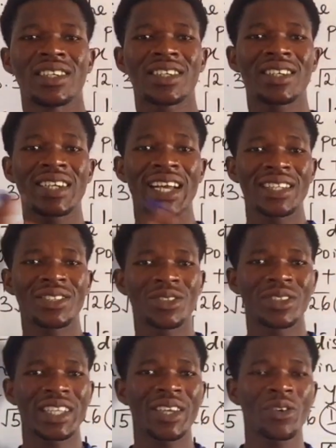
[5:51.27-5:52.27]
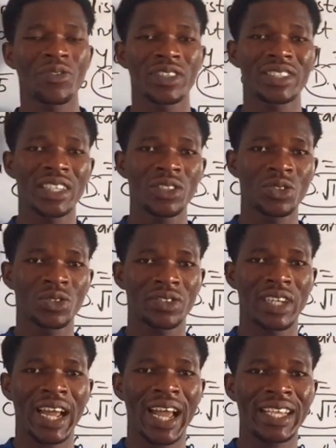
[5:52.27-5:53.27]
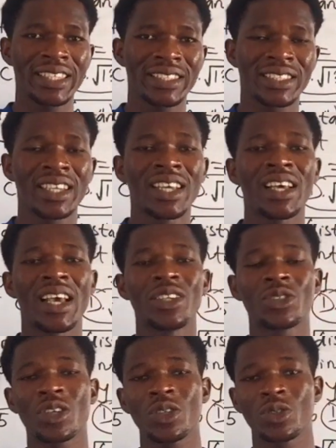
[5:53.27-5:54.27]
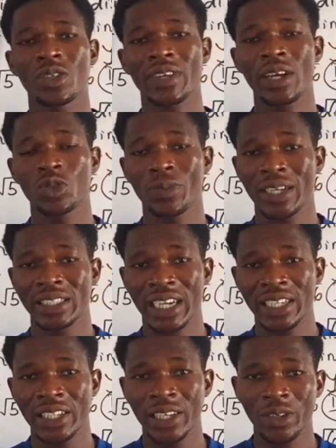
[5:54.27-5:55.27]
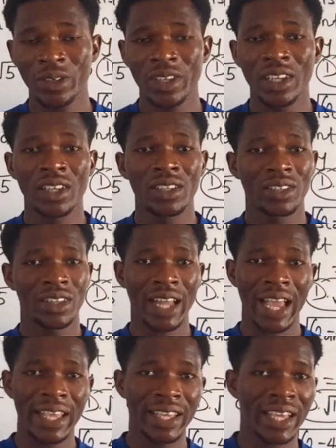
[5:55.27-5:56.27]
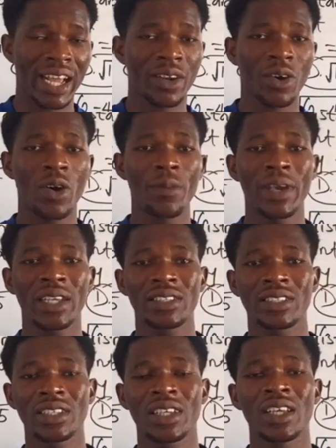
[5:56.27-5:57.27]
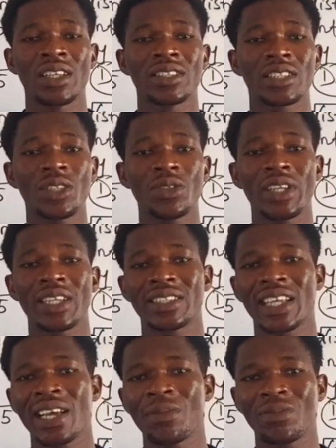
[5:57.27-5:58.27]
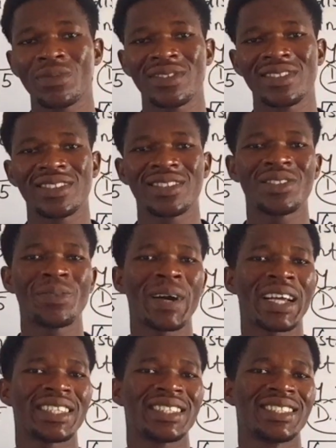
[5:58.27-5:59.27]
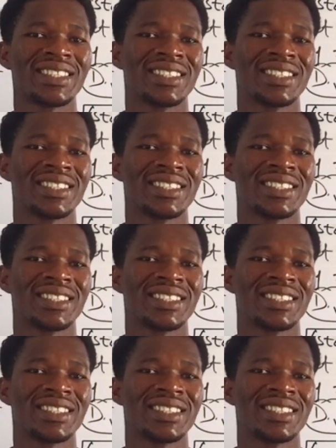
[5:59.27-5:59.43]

Alright, so thank you for staying through, guys. Ensure you subscribe to my channel, like and comment. See you next time. Goodbye.